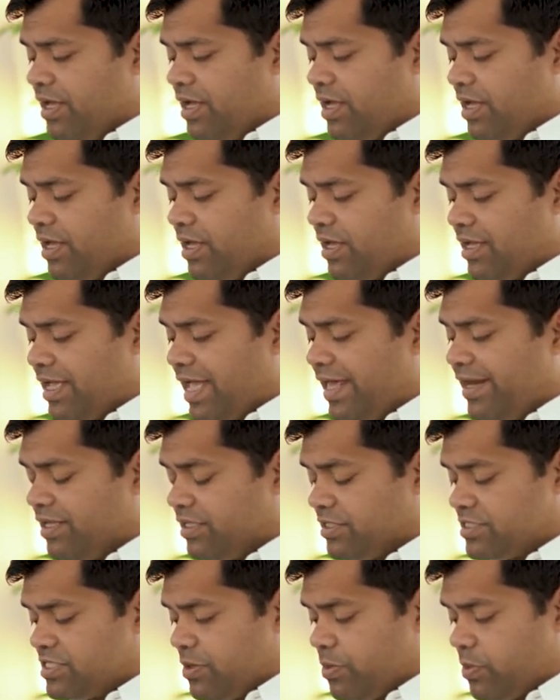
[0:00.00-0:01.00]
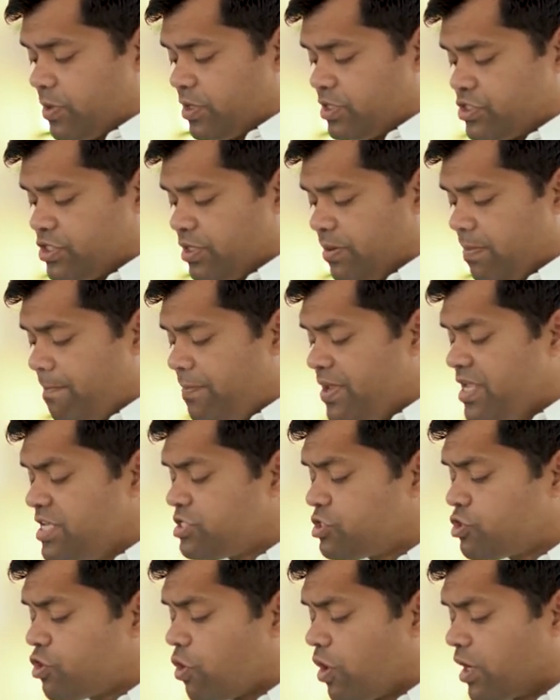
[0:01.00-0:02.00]
uh, N L T version. Be
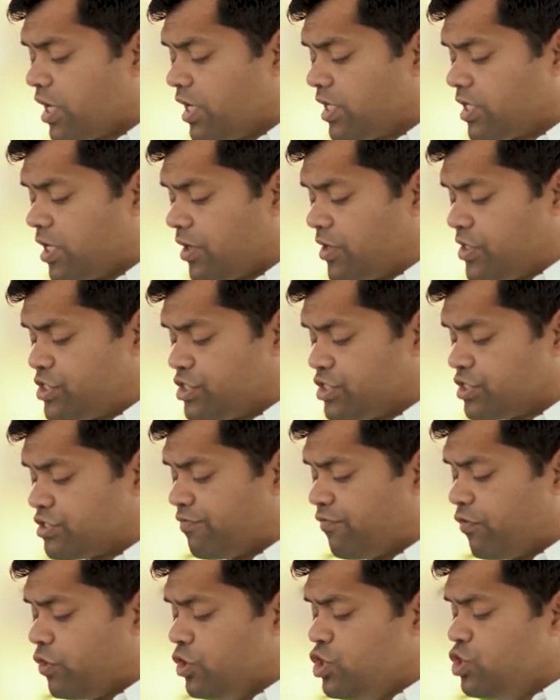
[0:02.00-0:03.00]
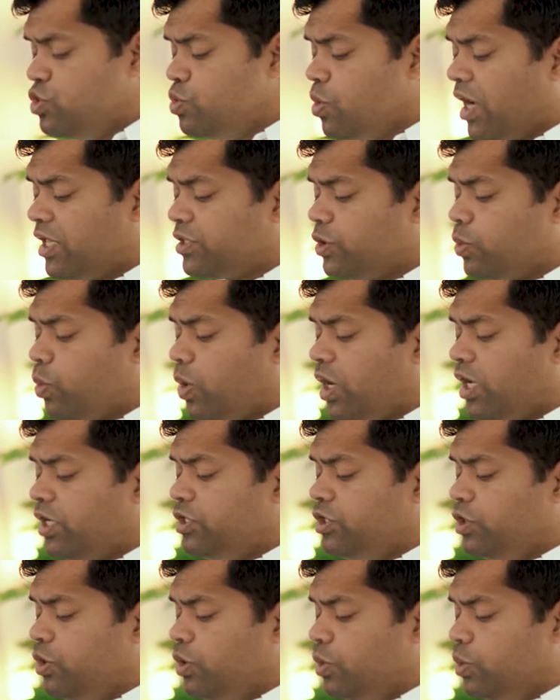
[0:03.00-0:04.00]
strong and courageous, for you are the
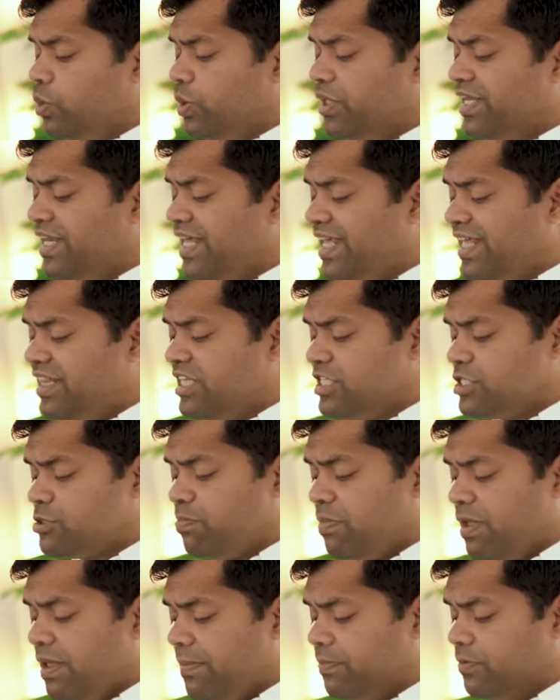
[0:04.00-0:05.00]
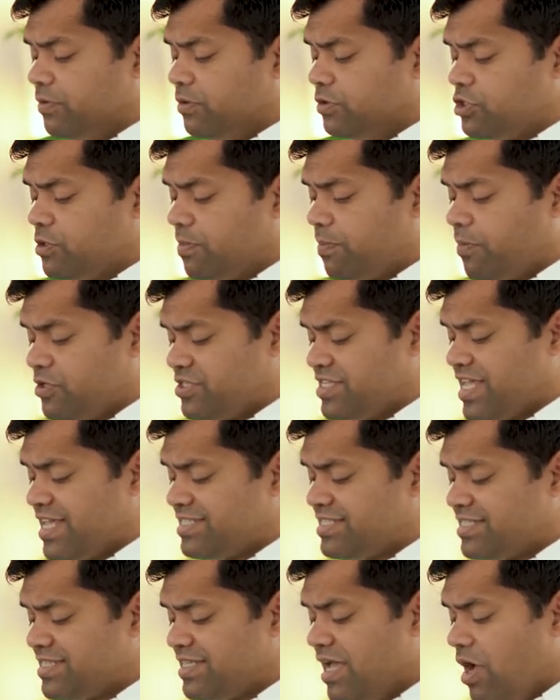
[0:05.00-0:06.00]
one who will lead this people to
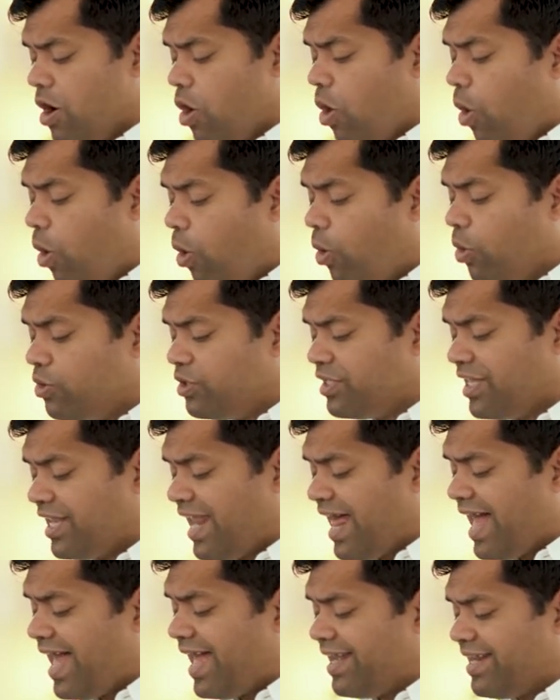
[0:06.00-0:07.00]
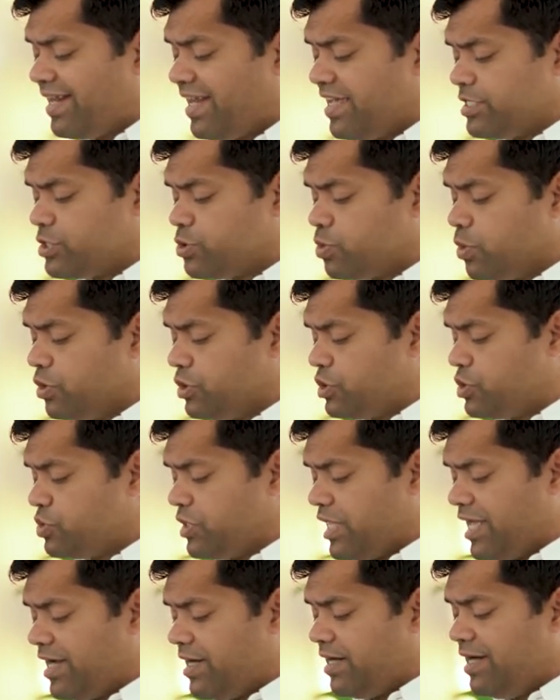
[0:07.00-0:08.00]
possess all the land I swore
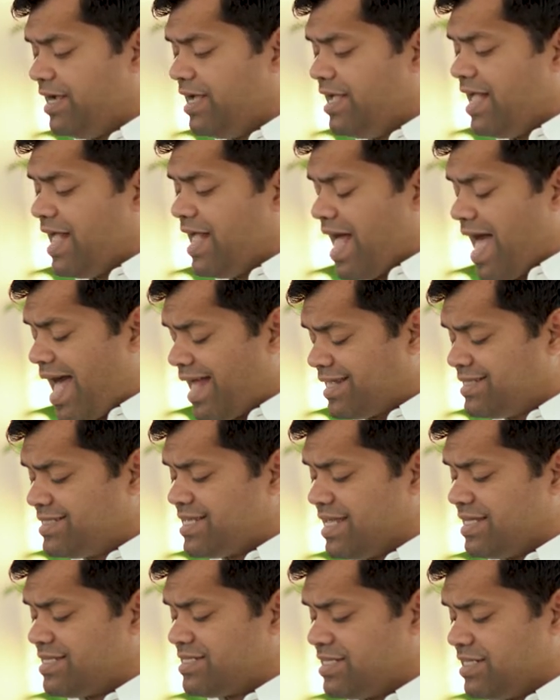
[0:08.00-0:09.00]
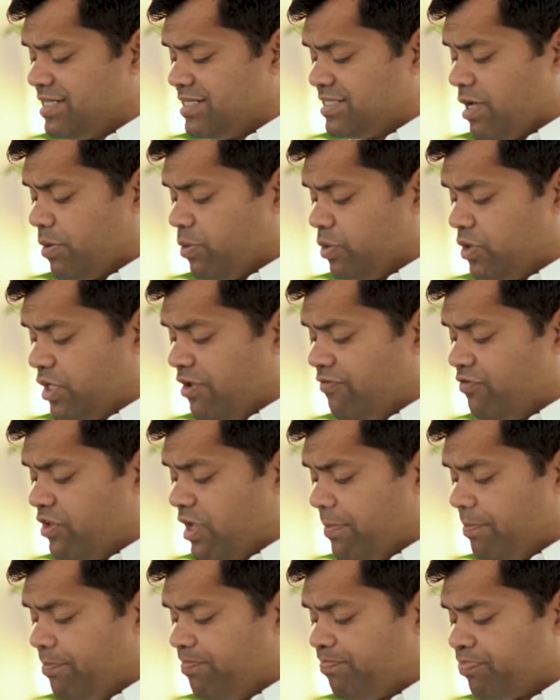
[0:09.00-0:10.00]
to their ancestors I would give
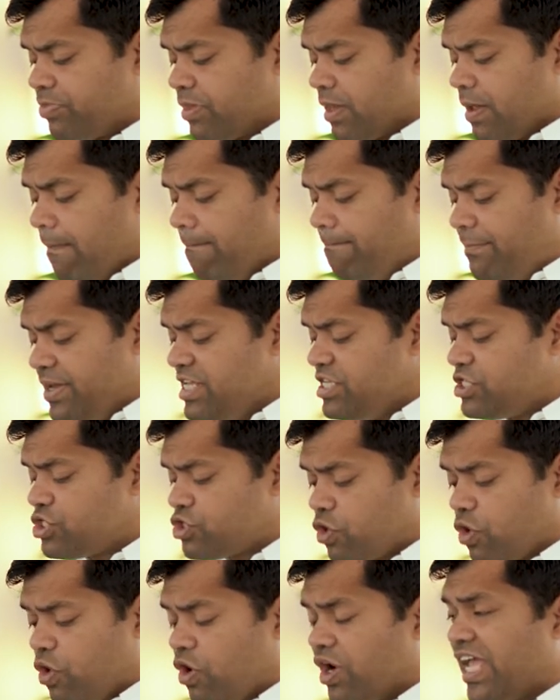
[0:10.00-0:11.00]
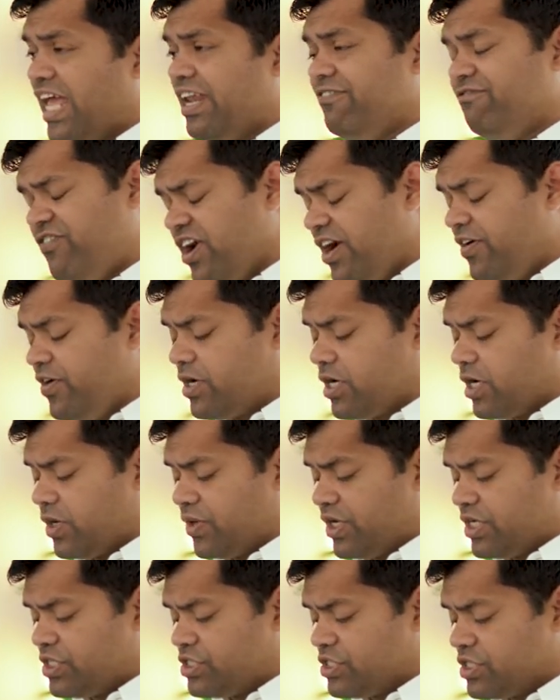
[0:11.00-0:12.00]
them. Be strong and very
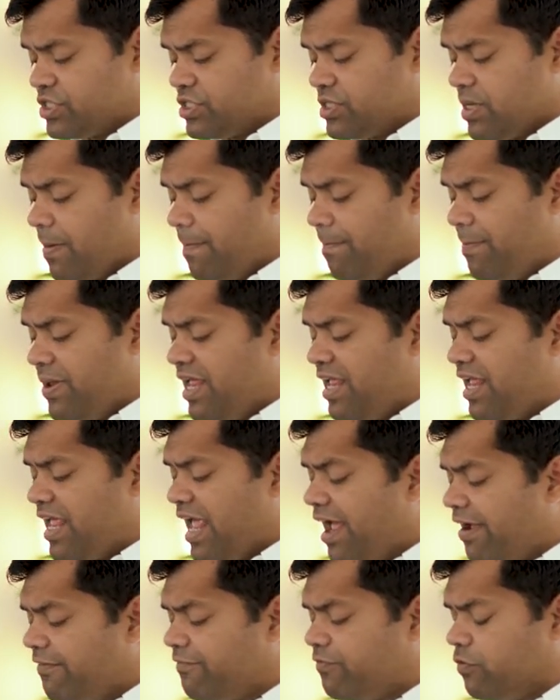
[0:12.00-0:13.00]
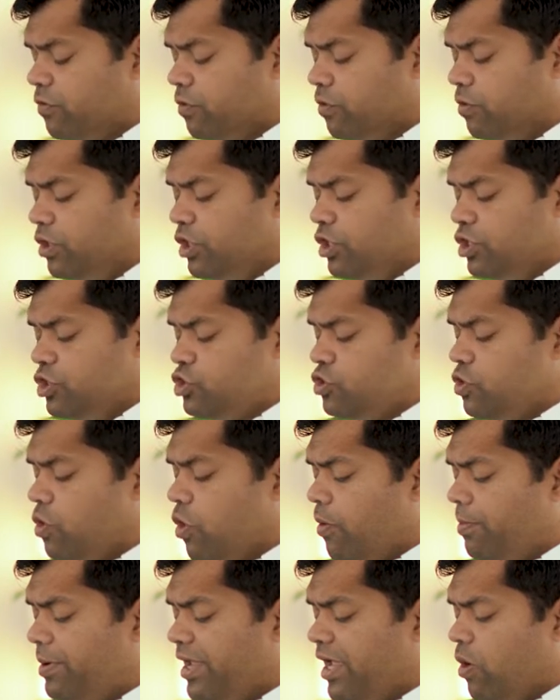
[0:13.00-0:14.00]
courageous. Be careful
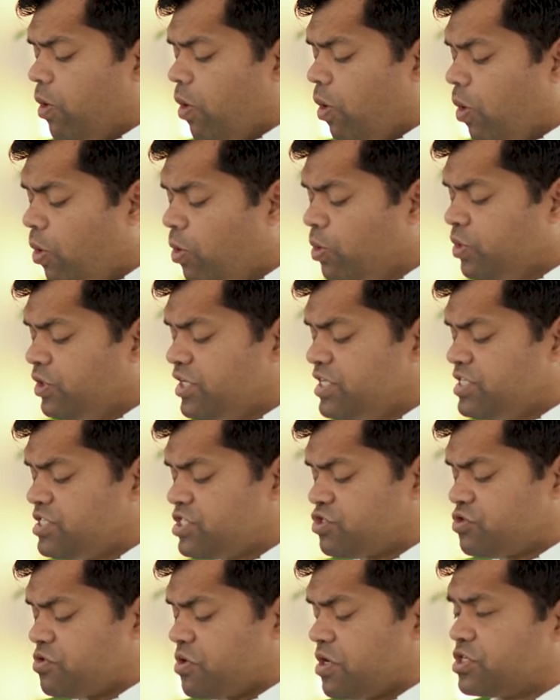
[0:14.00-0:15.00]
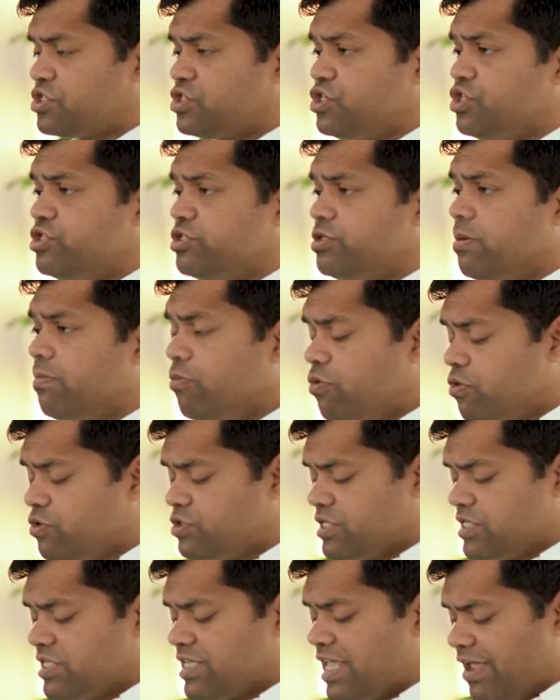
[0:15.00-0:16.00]
to obey all the instructions
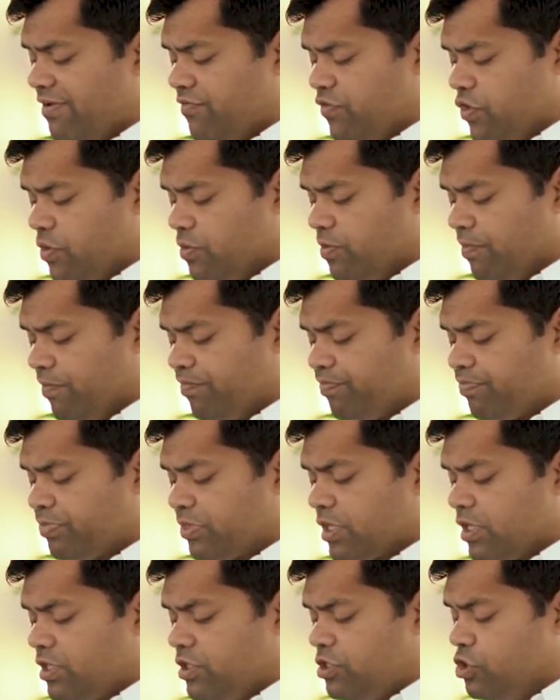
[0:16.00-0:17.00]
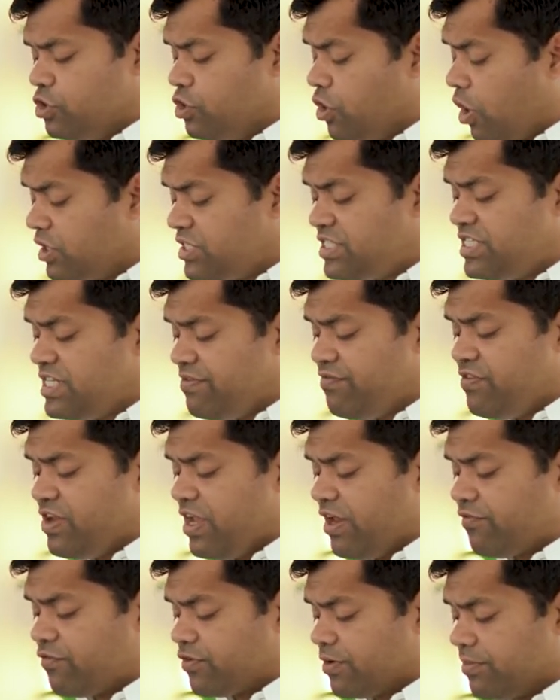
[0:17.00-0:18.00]
Moses gave you. Do not
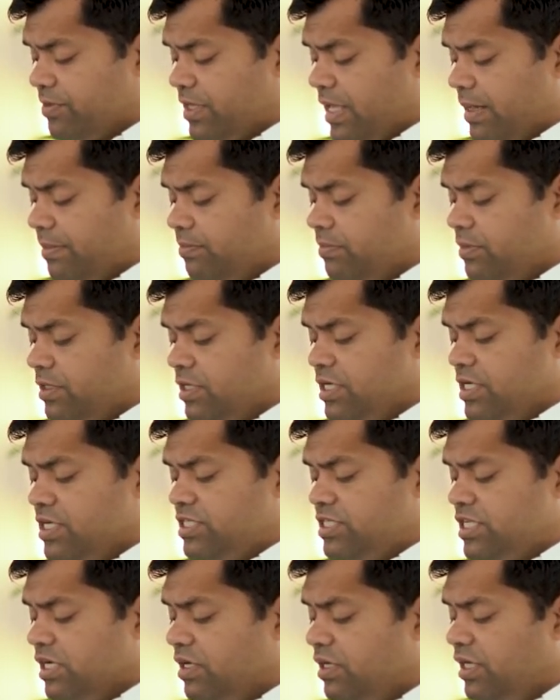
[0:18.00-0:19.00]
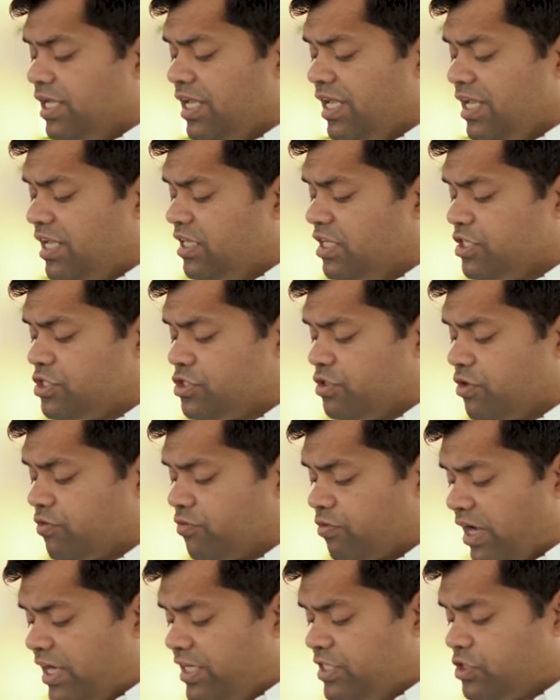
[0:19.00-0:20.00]
deviate from them, turning either to the
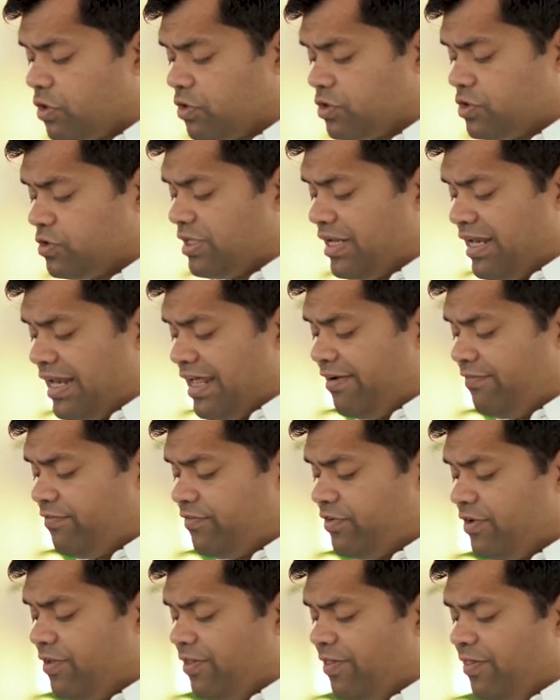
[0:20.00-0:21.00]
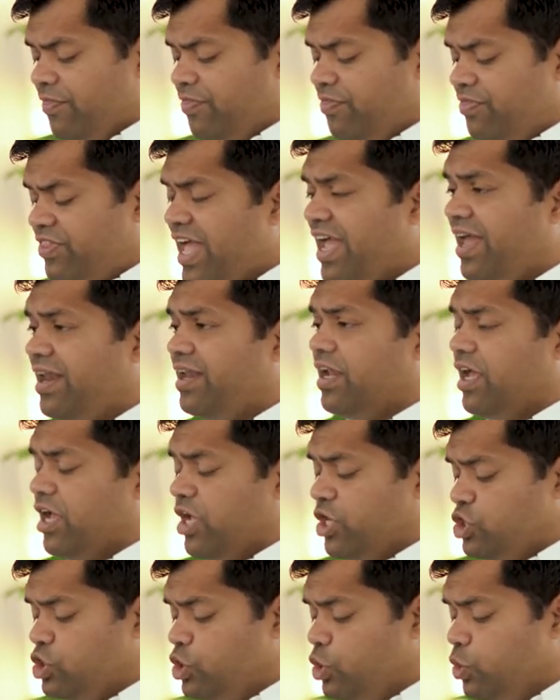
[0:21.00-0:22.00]
right or to the left.
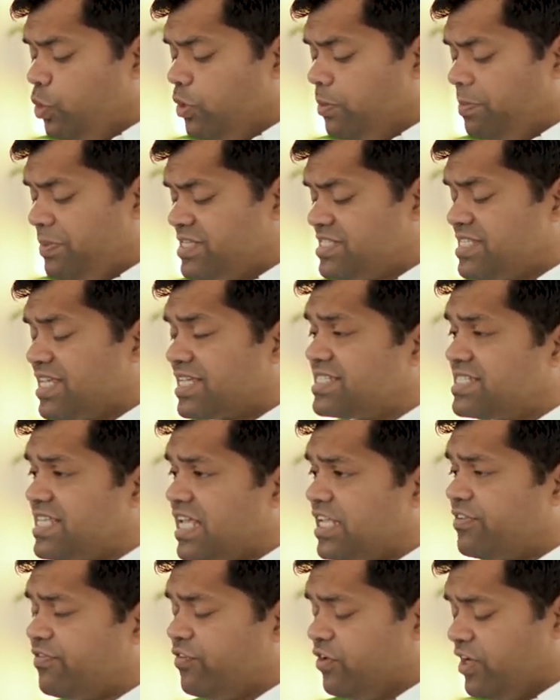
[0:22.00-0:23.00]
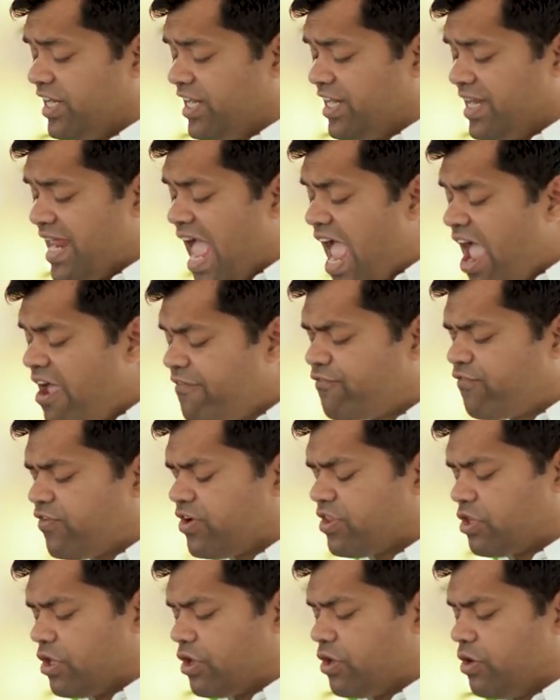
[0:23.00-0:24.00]
Then you will be successful in
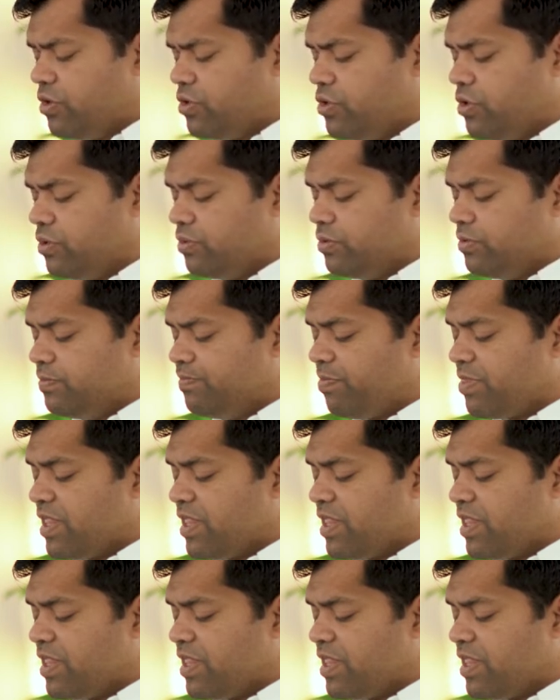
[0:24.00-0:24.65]
everything you do.